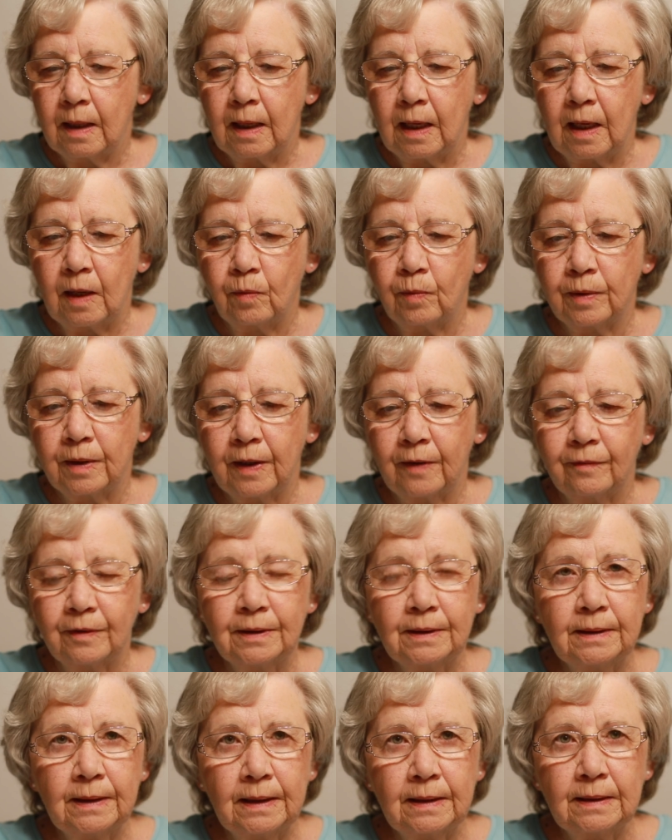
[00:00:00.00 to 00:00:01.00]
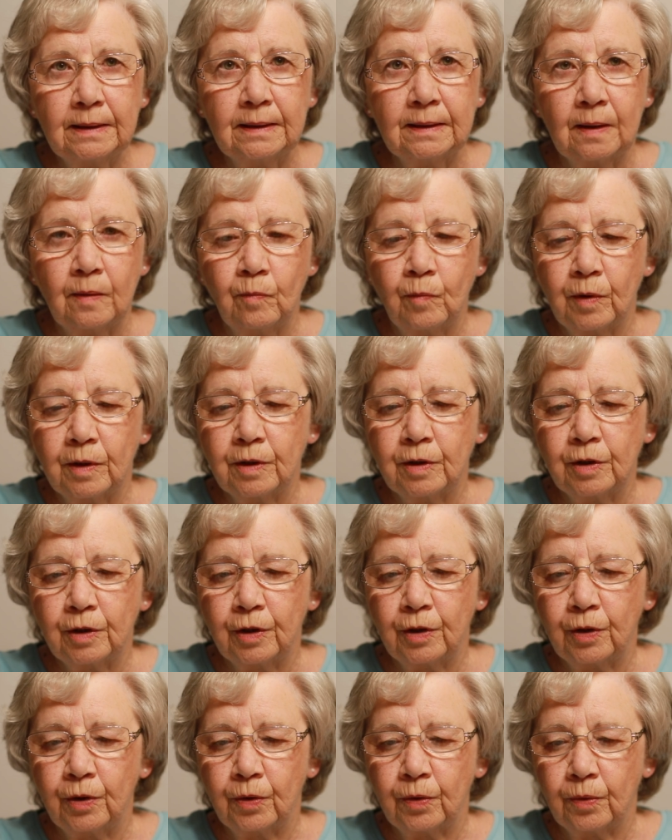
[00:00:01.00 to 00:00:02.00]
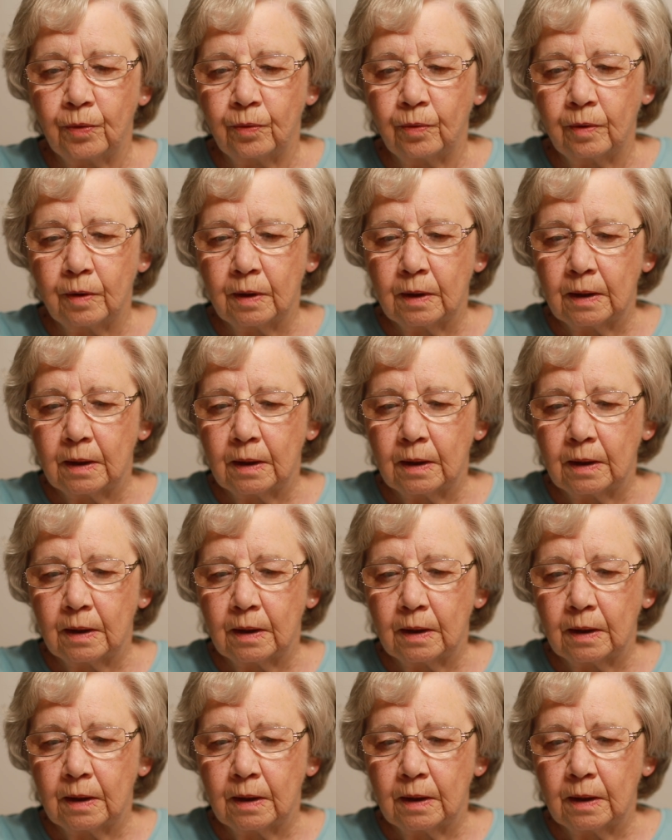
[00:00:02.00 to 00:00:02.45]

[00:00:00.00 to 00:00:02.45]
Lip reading: He will never send someone to you